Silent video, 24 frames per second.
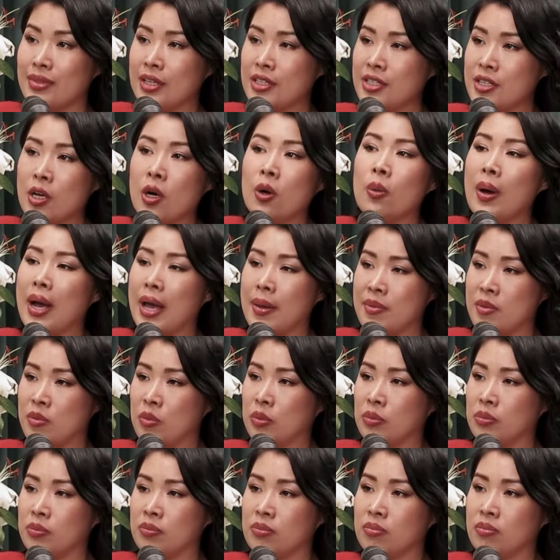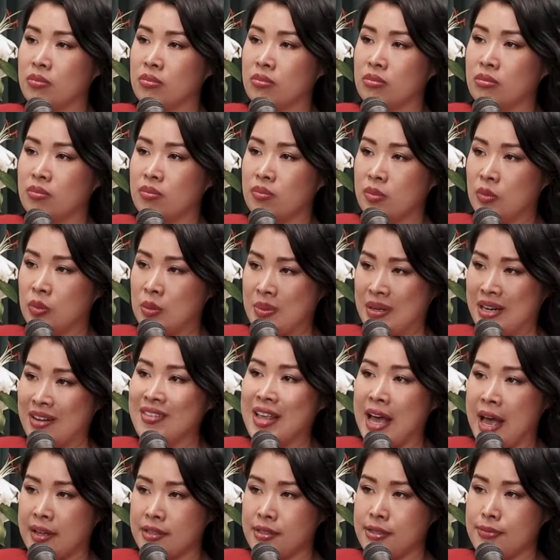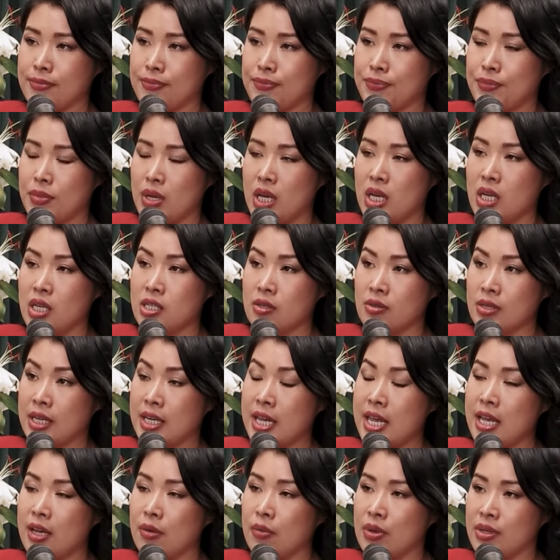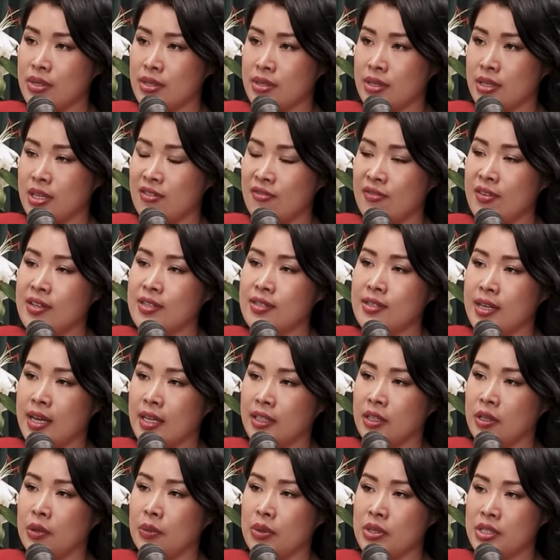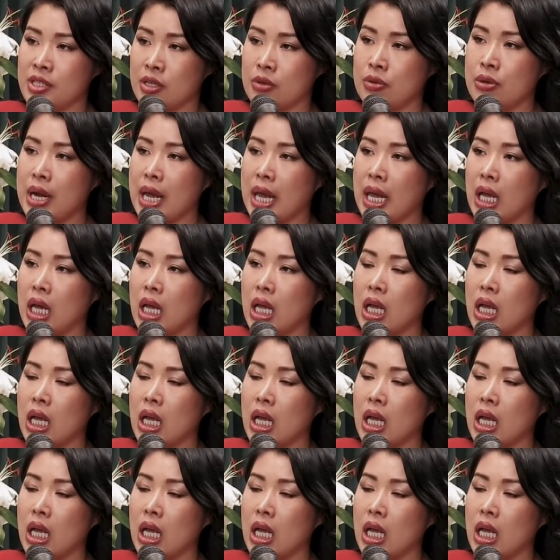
There's no way people would believe that. So the king was convinced that it was the queen.